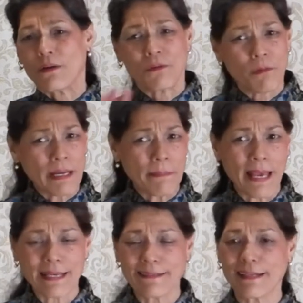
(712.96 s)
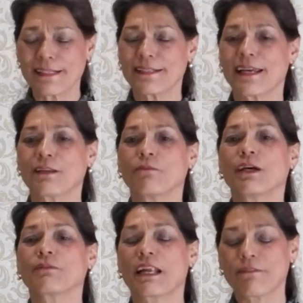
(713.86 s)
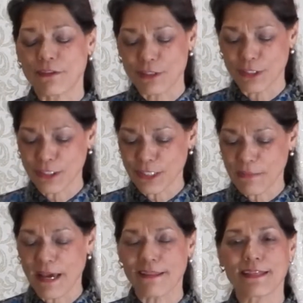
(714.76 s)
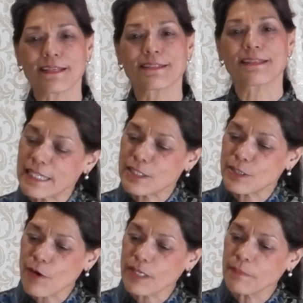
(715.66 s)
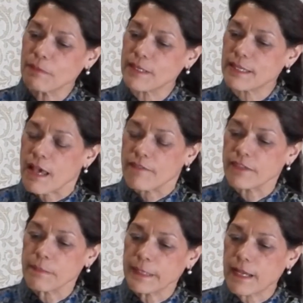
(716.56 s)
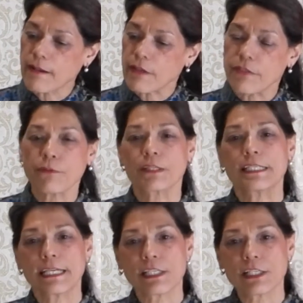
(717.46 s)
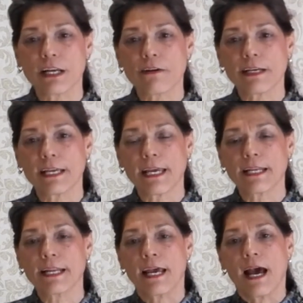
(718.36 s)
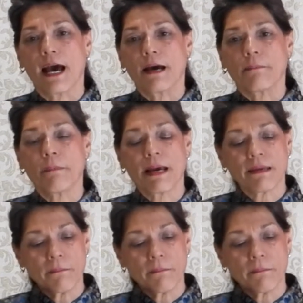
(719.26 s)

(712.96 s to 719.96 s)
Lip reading: way back in 1991 when I first learned about this. They started me with flipping through the dictionary, and my